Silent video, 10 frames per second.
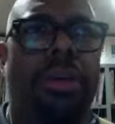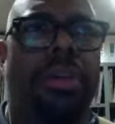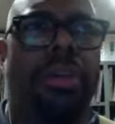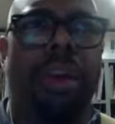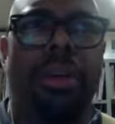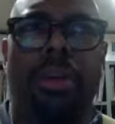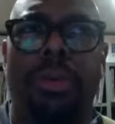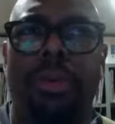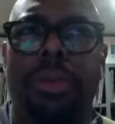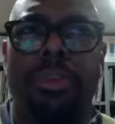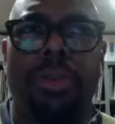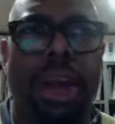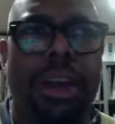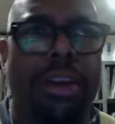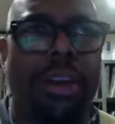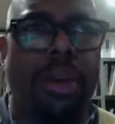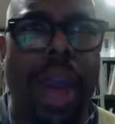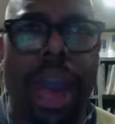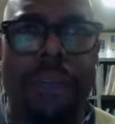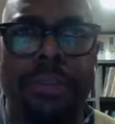They don't try to go
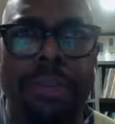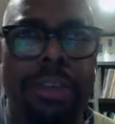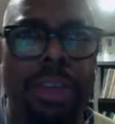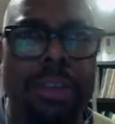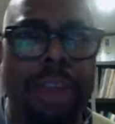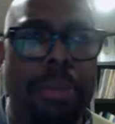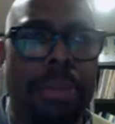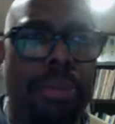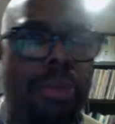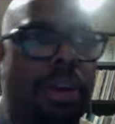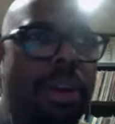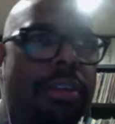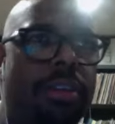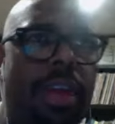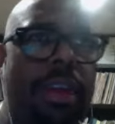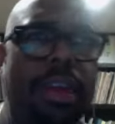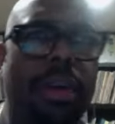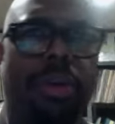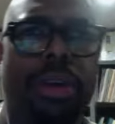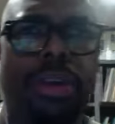after these opportunities that,
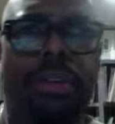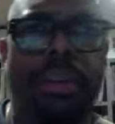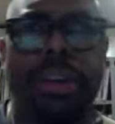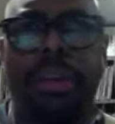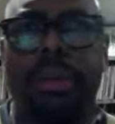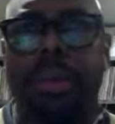that we're giving them.